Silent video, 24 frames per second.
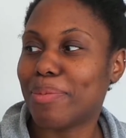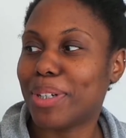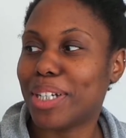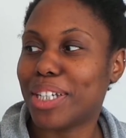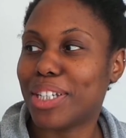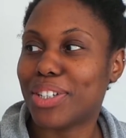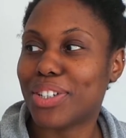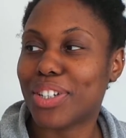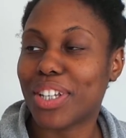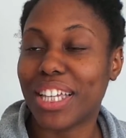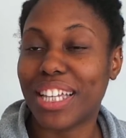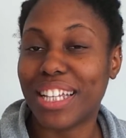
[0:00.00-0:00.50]

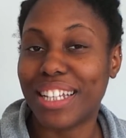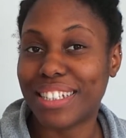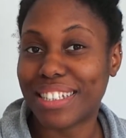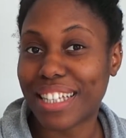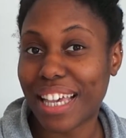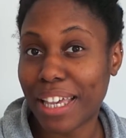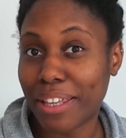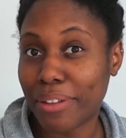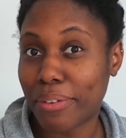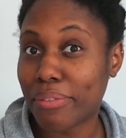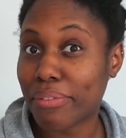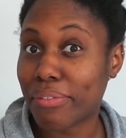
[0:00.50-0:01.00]
which
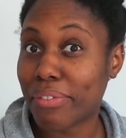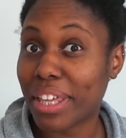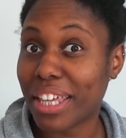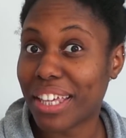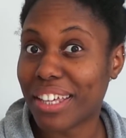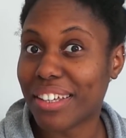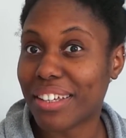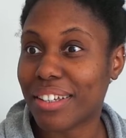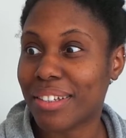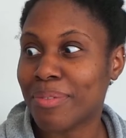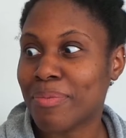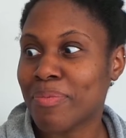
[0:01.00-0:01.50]
is a
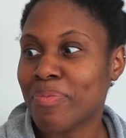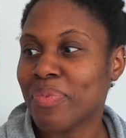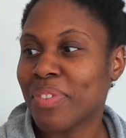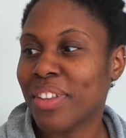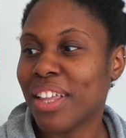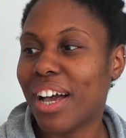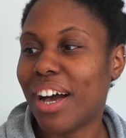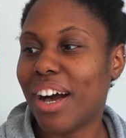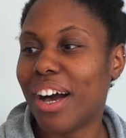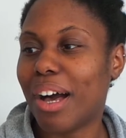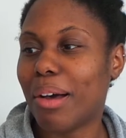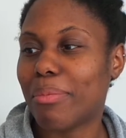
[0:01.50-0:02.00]
fig.
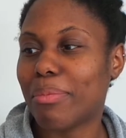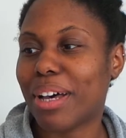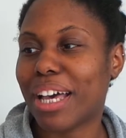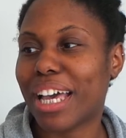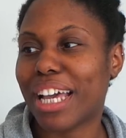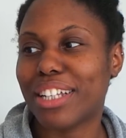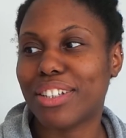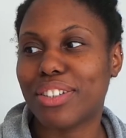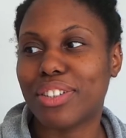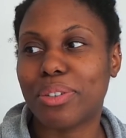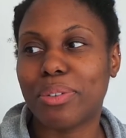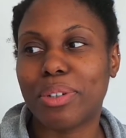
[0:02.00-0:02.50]
I
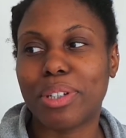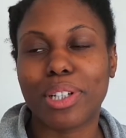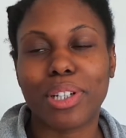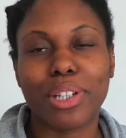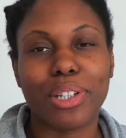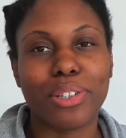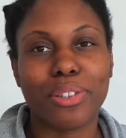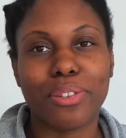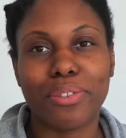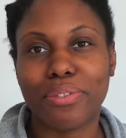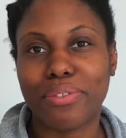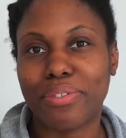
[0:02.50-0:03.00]
had to
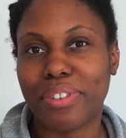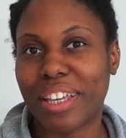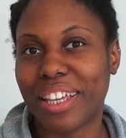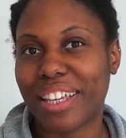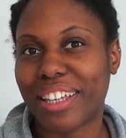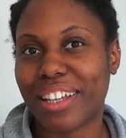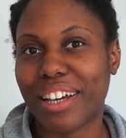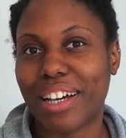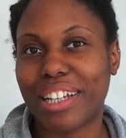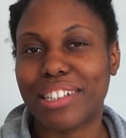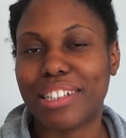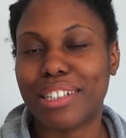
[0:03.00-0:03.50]
include a
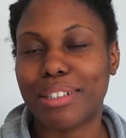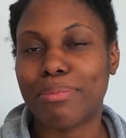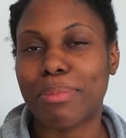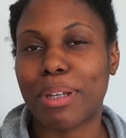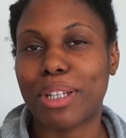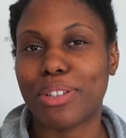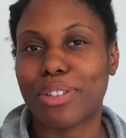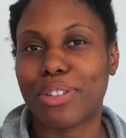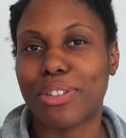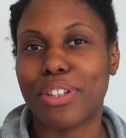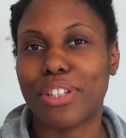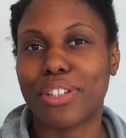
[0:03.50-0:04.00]
fig. I did
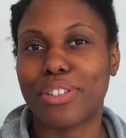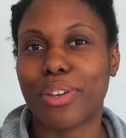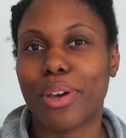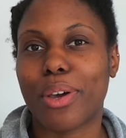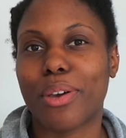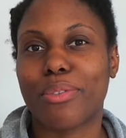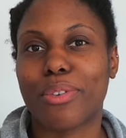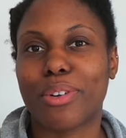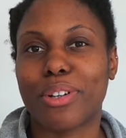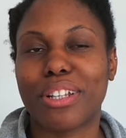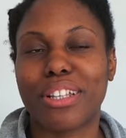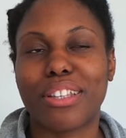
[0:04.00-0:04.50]
mention this
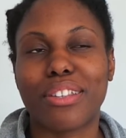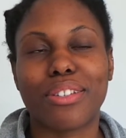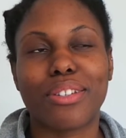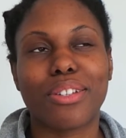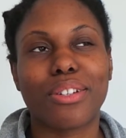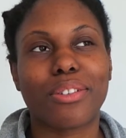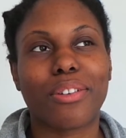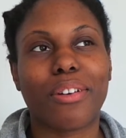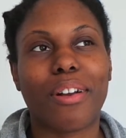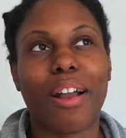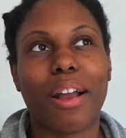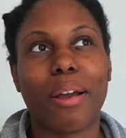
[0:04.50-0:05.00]
over on
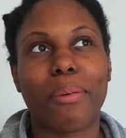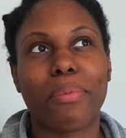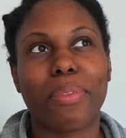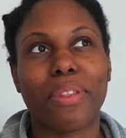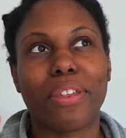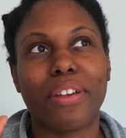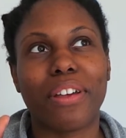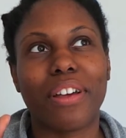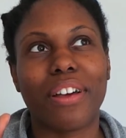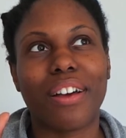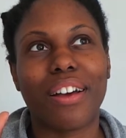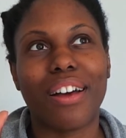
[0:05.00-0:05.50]
Instagram
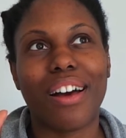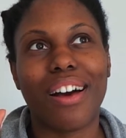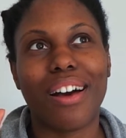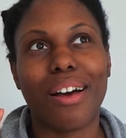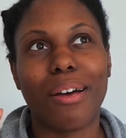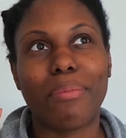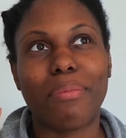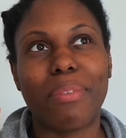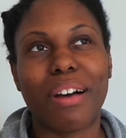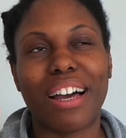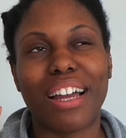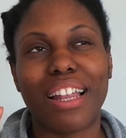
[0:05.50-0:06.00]
that
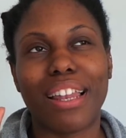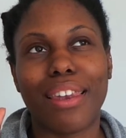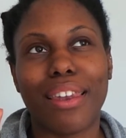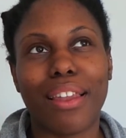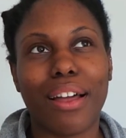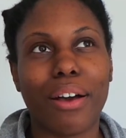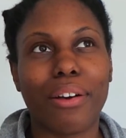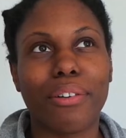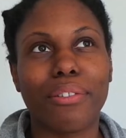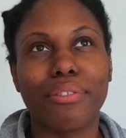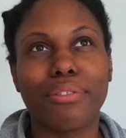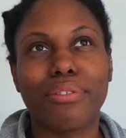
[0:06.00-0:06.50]
I
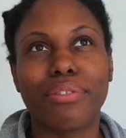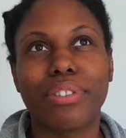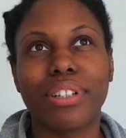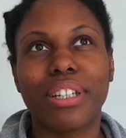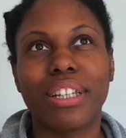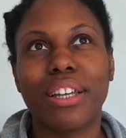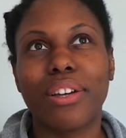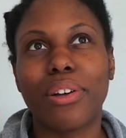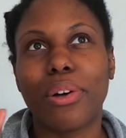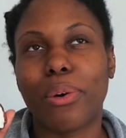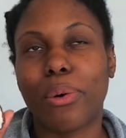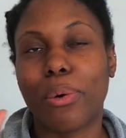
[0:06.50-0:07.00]
love
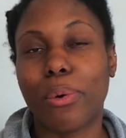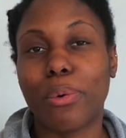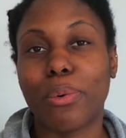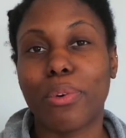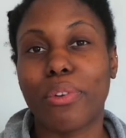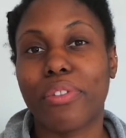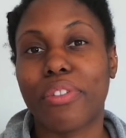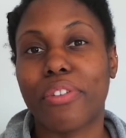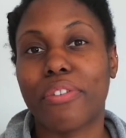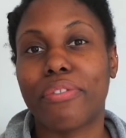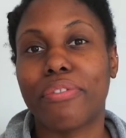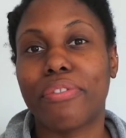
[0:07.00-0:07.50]

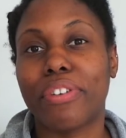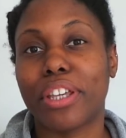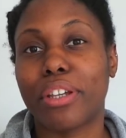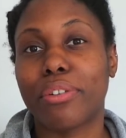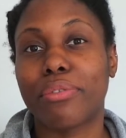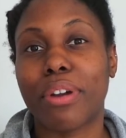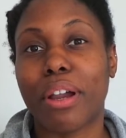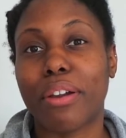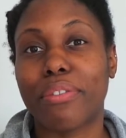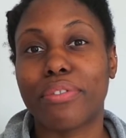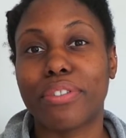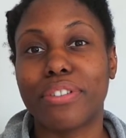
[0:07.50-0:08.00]
all of the fig
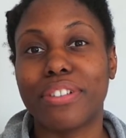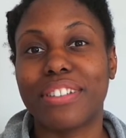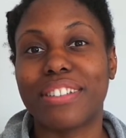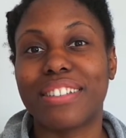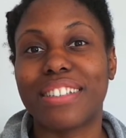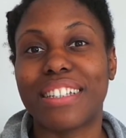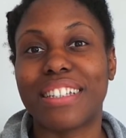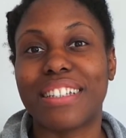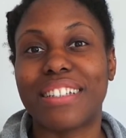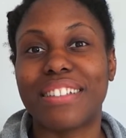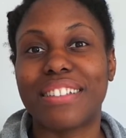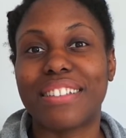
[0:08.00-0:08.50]

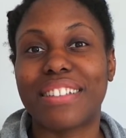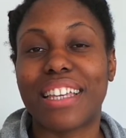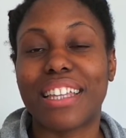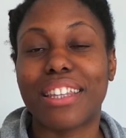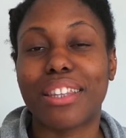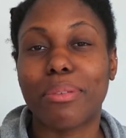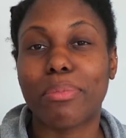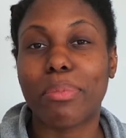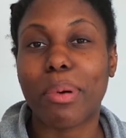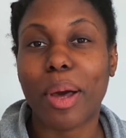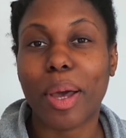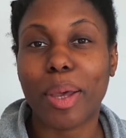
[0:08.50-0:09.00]
references
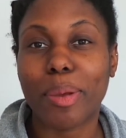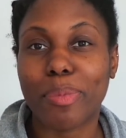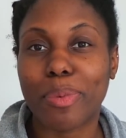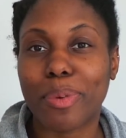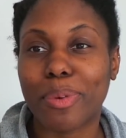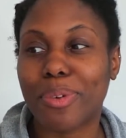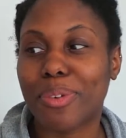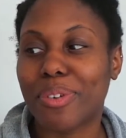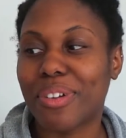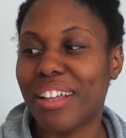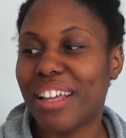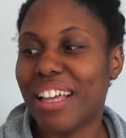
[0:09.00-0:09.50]
in the
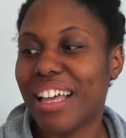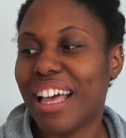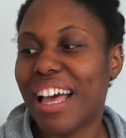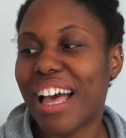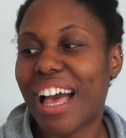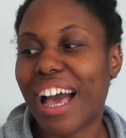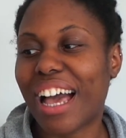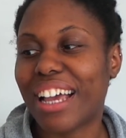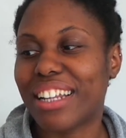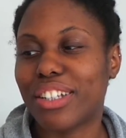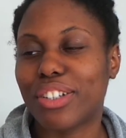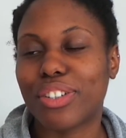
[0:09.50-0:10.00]
Bible,
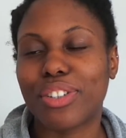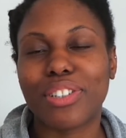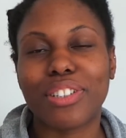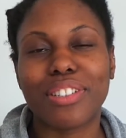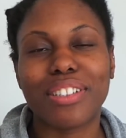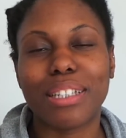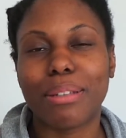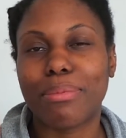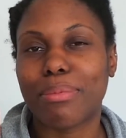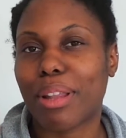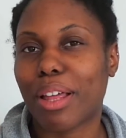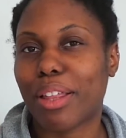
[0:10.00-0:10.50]
and it
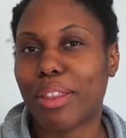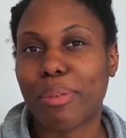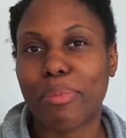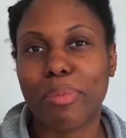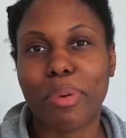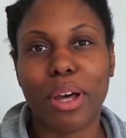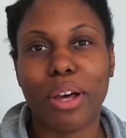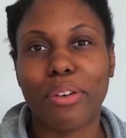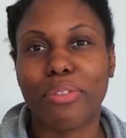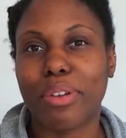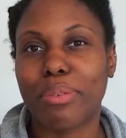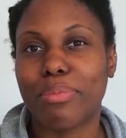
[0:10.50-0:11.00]
just seemed like the
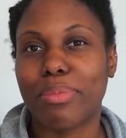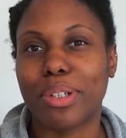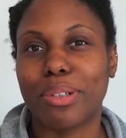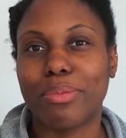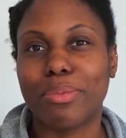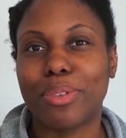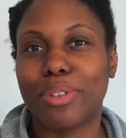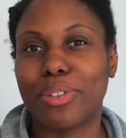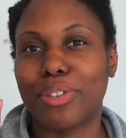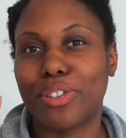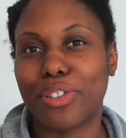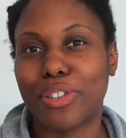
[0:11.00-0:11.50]
perfect
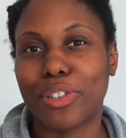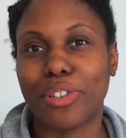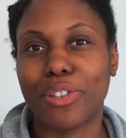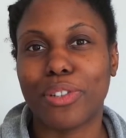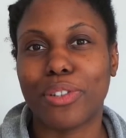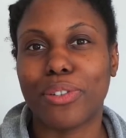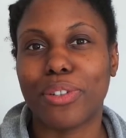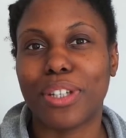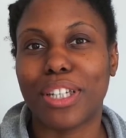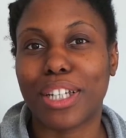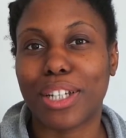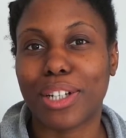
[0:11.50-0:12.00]
moment to
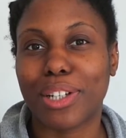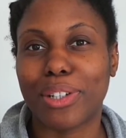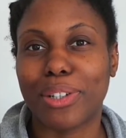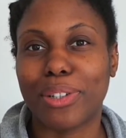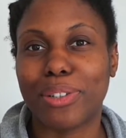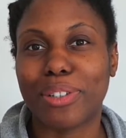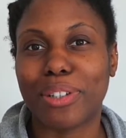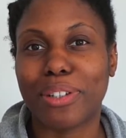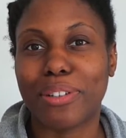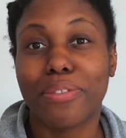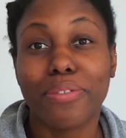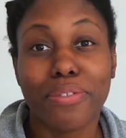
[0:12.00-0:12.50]

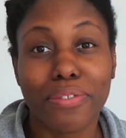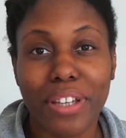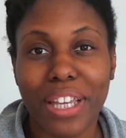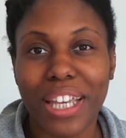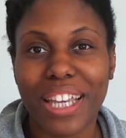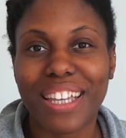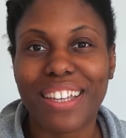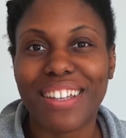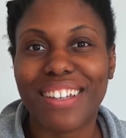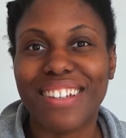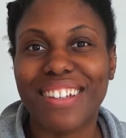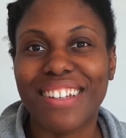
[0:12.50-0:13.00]
include a
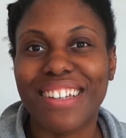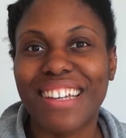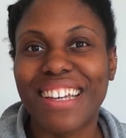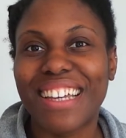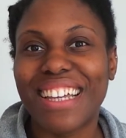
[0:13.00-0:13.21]
fig